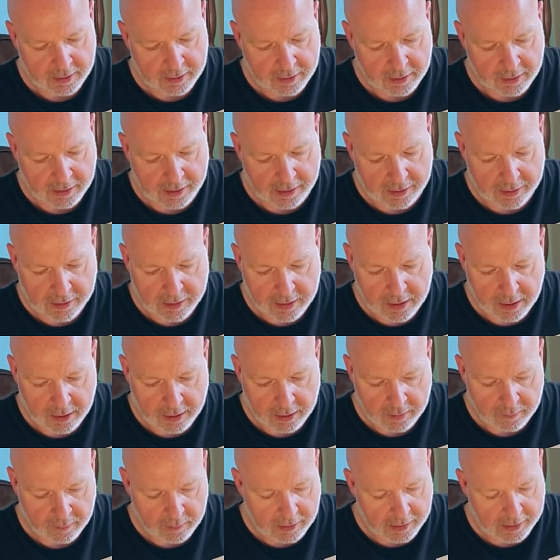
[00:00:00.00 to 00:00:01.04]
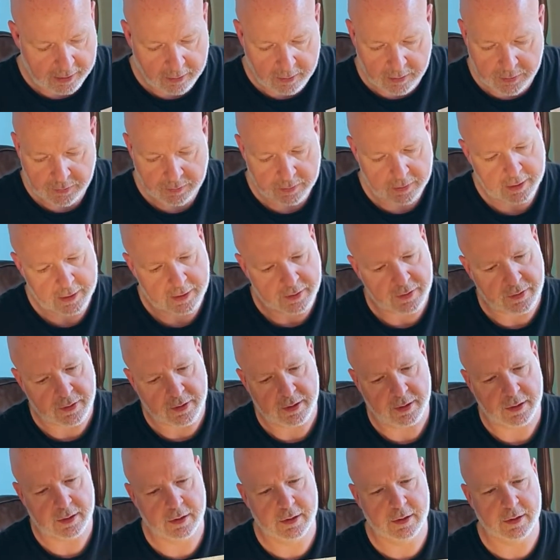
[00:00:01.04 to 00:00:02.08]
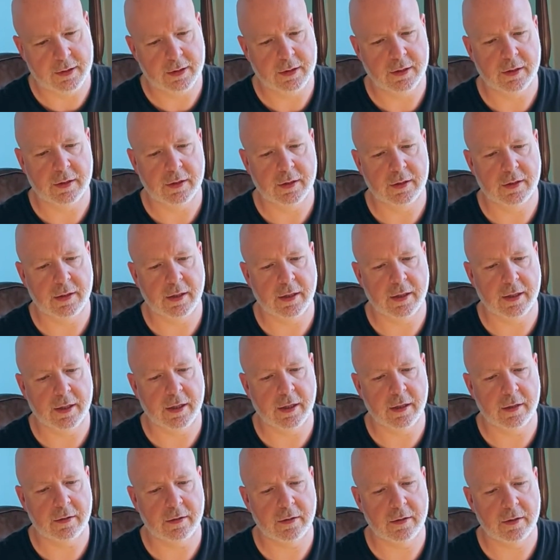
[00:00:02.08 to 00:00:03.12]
that LEGO has released. There you go,